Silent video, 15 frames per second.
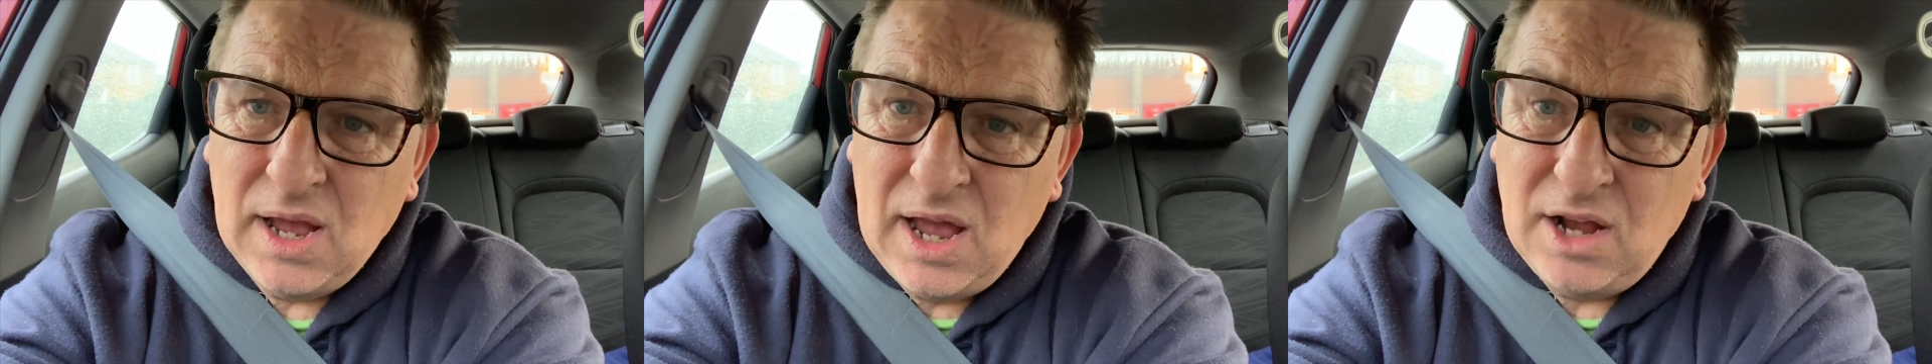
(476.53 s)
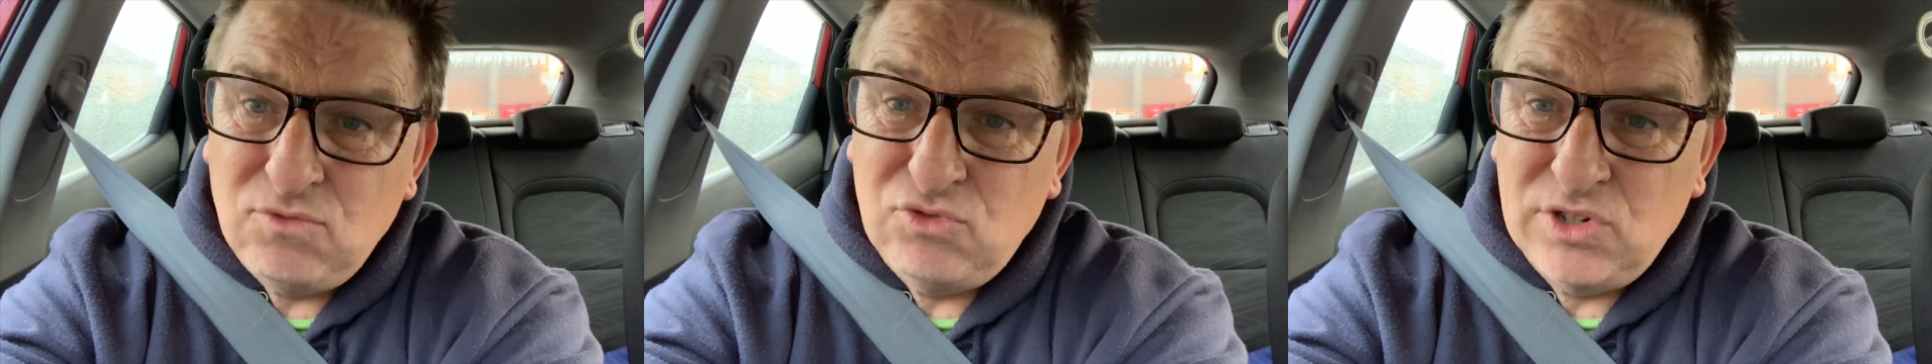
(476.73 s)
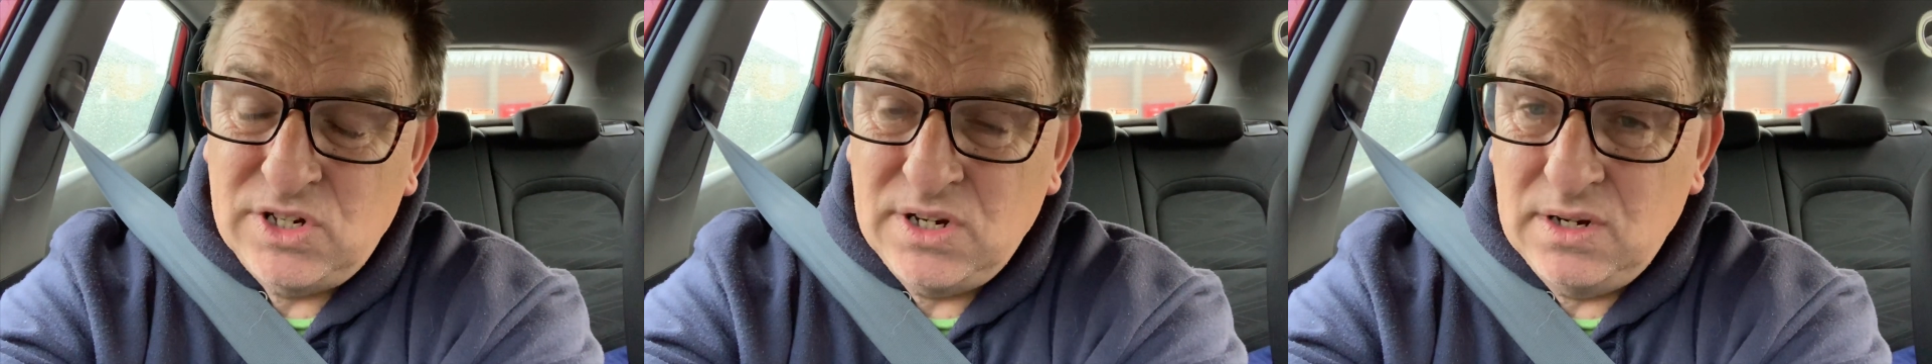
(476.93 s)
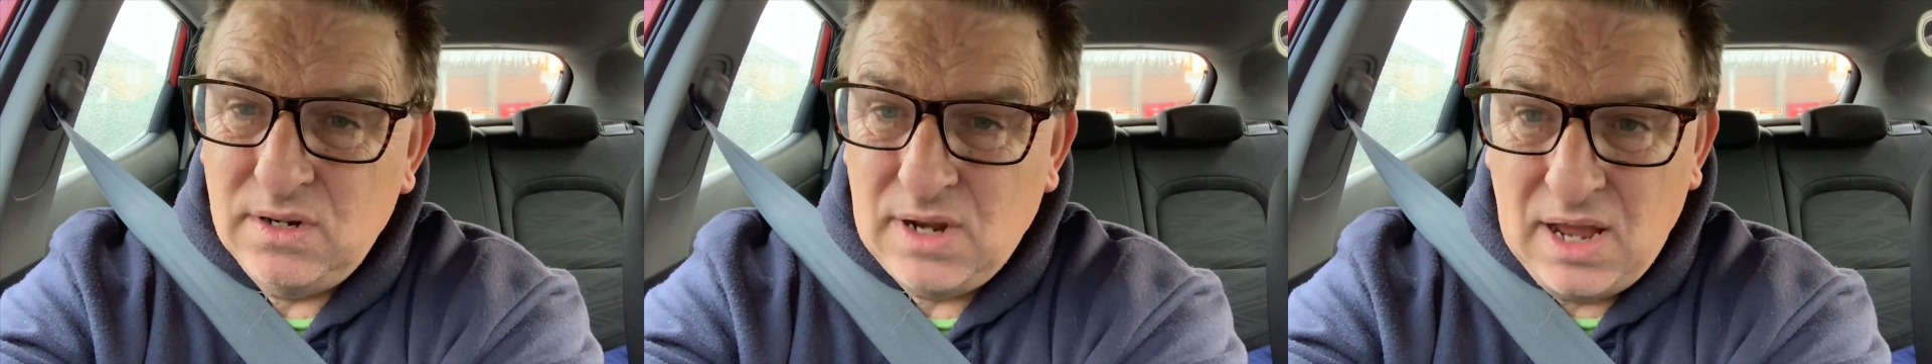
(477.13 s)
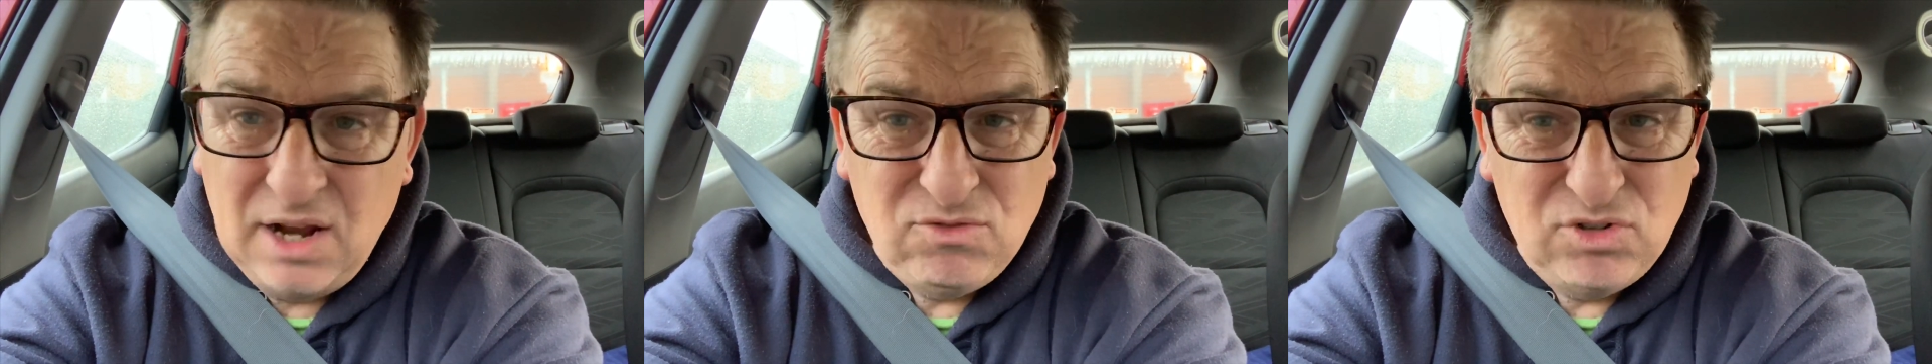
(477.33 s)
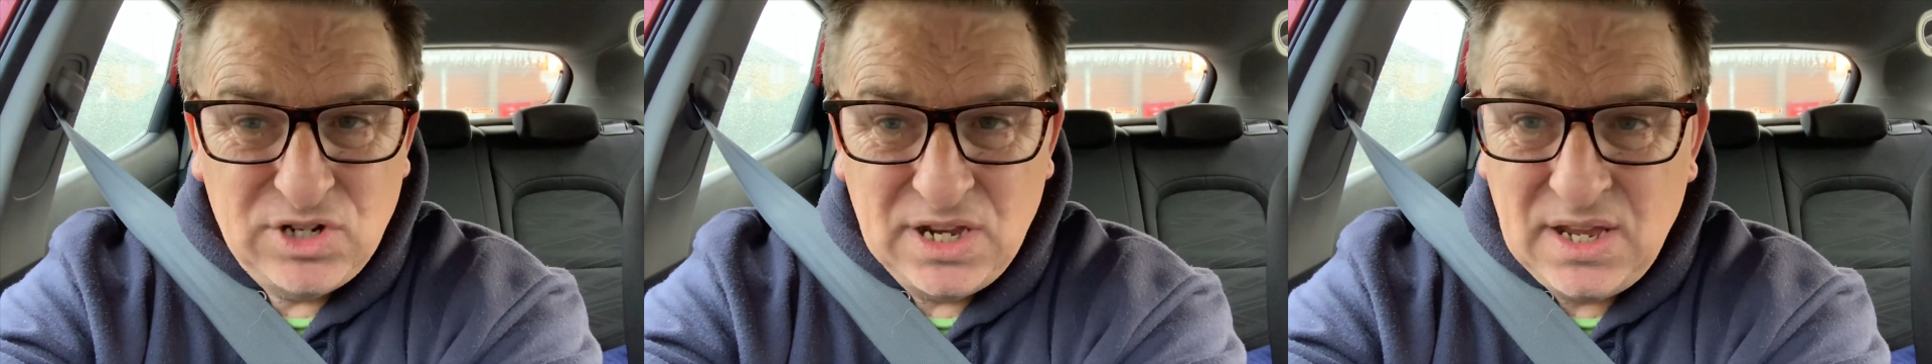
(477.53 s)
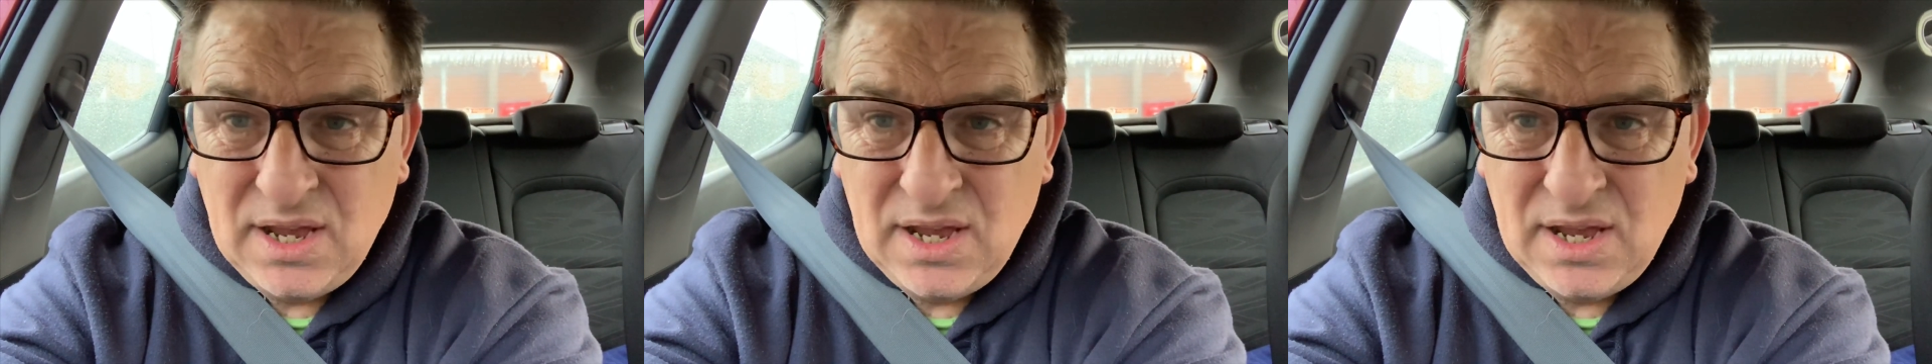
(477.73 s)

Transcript: hundreds and hundreds of